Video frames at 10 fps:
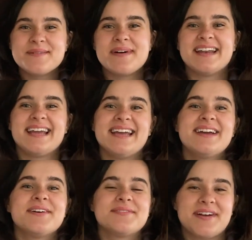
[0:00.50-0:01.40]
everybody,
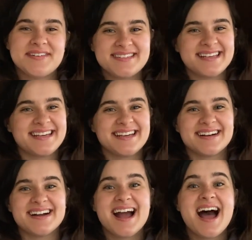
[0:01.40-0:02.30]
Rosie
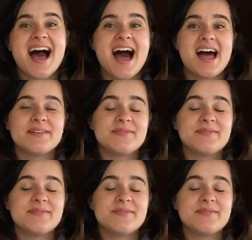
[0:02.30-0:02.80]
here. I